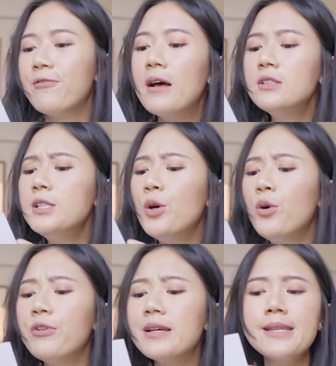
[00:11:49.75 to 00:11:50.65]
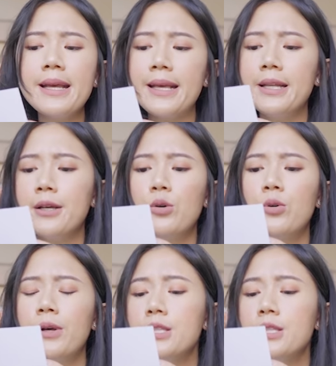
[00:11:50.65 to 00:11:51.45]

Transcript: founded over a decade ago